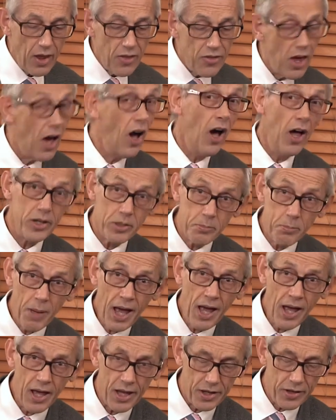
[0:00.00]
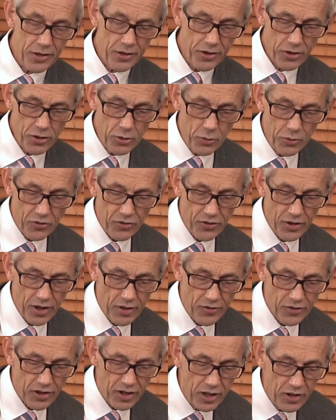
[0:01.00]
The Iron Man, Hughes
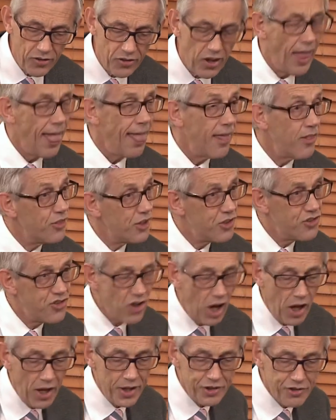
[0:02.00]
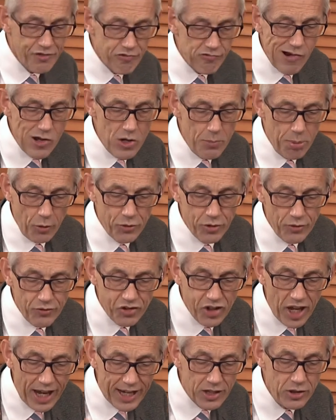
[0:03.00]
says, is the giant robot
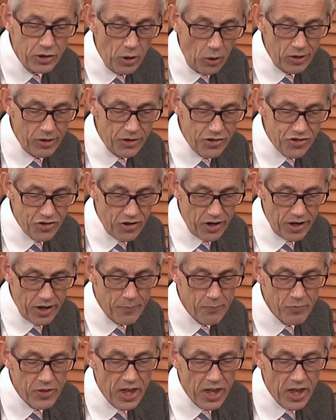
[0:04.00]
of technology,